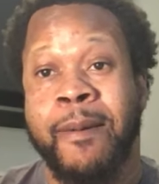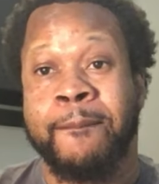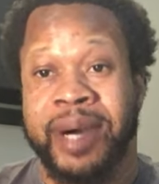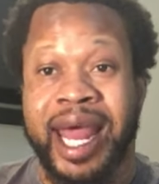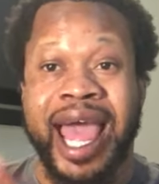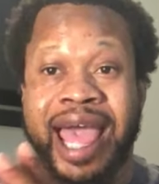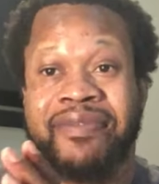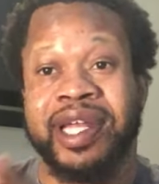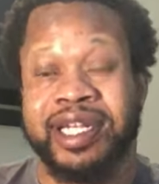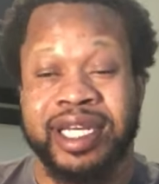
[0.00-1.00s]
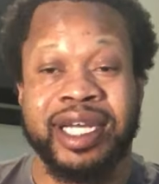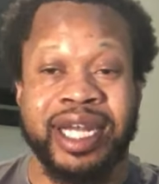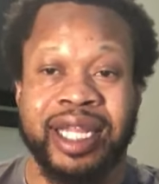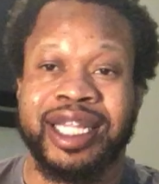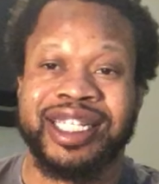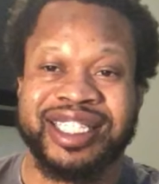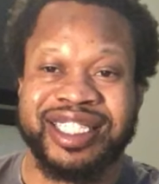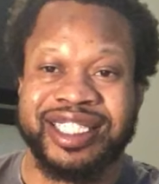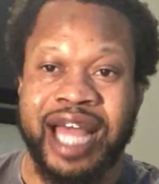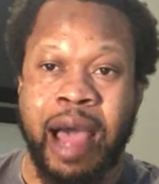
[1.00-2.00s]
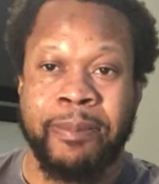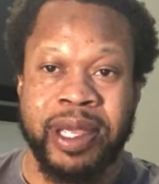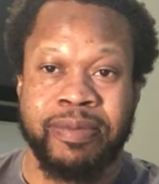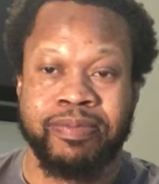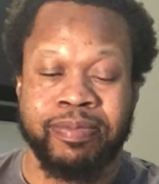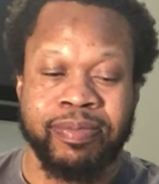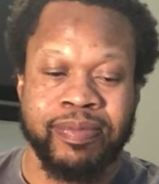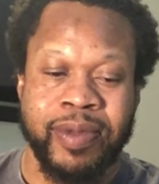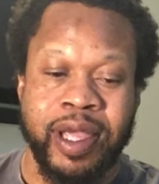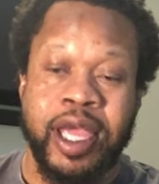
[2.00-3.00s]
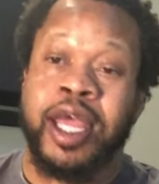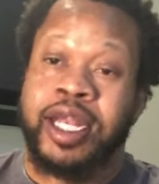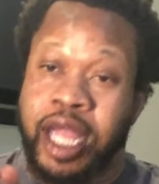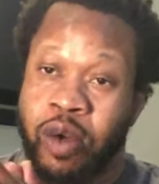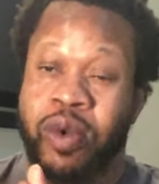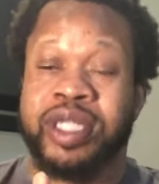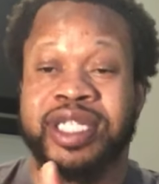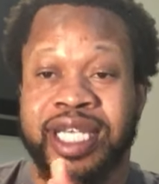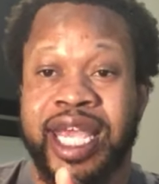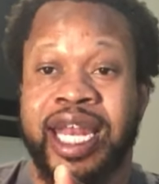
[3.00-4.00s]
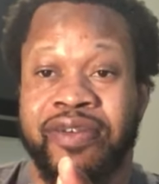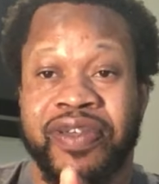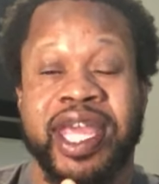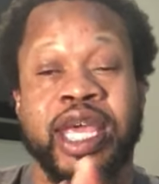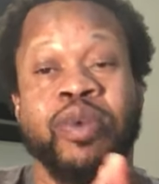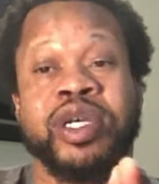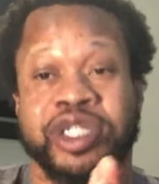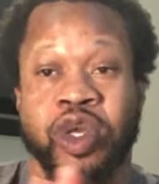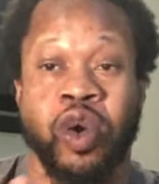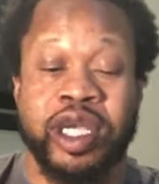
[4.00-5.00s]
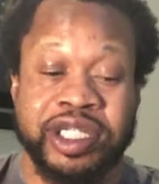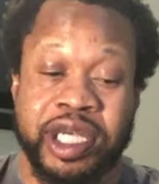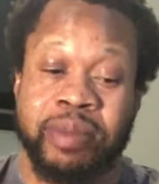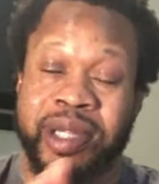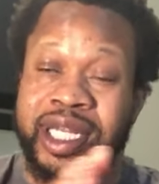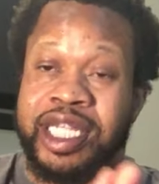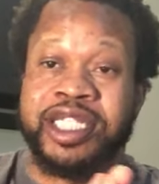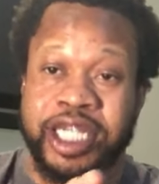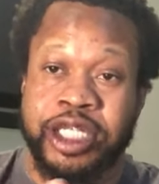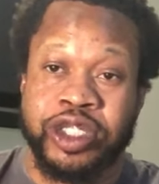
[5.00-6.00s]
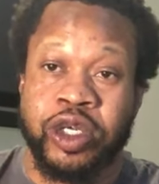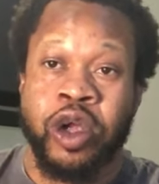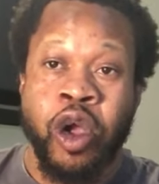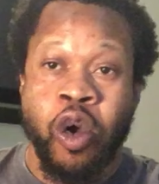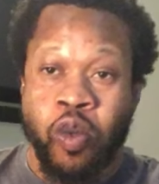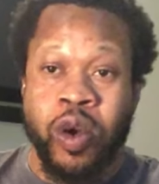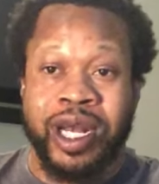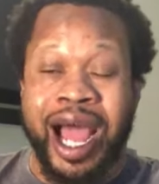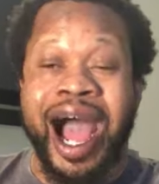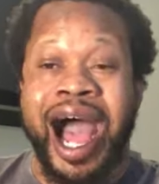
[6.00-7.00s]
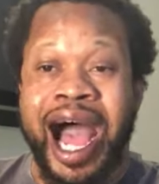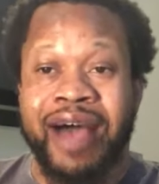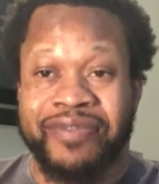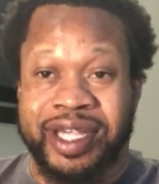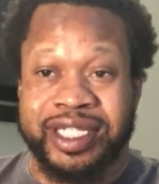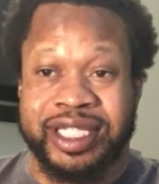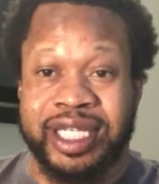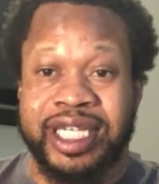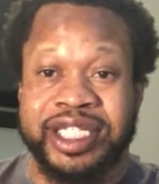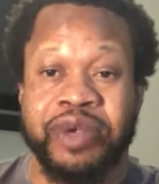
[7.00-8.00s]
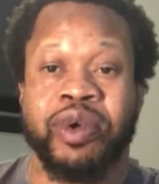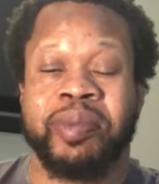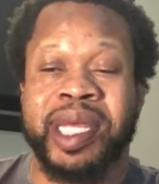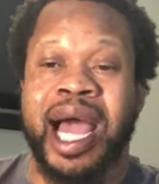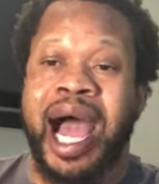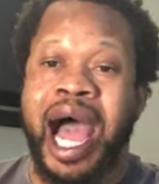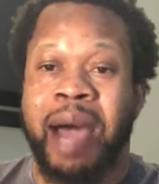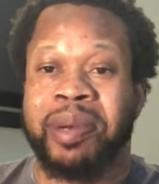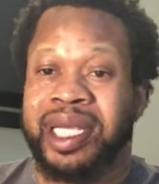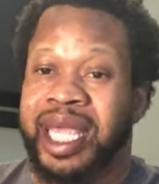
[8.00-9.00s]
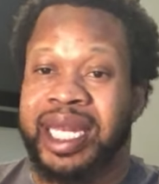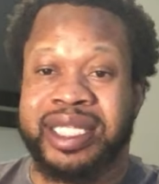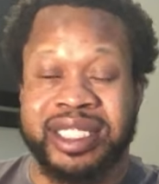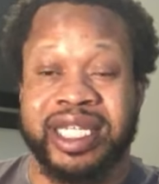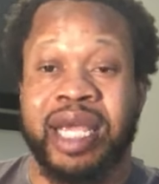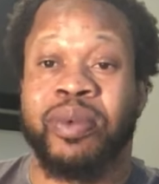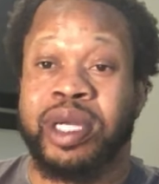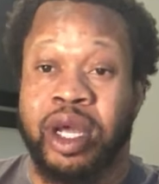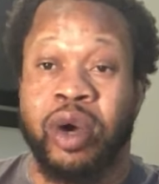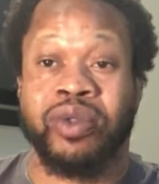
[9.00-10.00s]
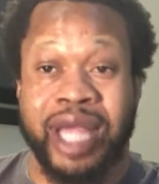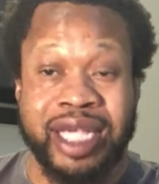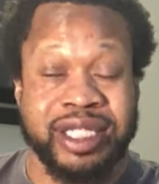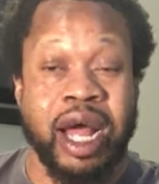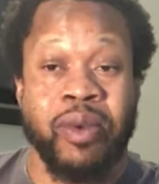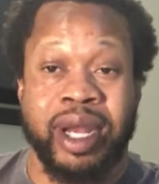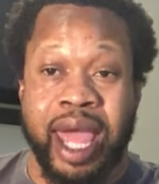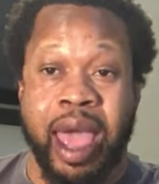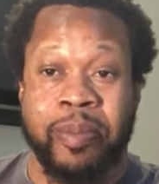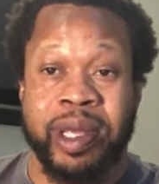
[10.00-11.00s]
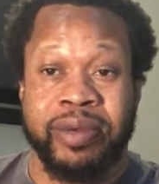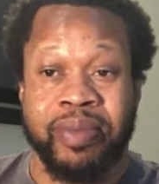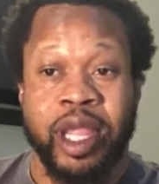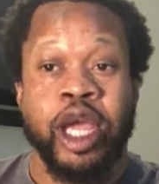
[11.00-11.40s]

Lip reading: but I haven't done nothing to stop it." Now, once again, if he was doing something, this teacher would be obligated to say, "Well, no, that's not what happened.